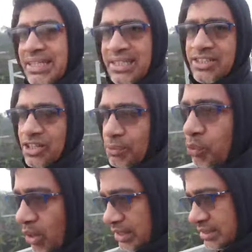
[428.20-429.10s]
did some
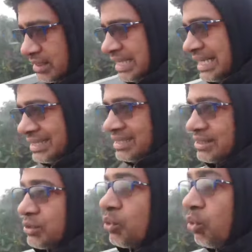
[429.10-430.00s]
works.
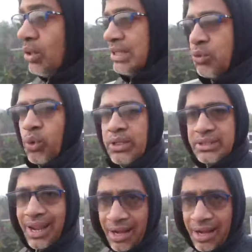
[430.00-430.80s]
This is who did works.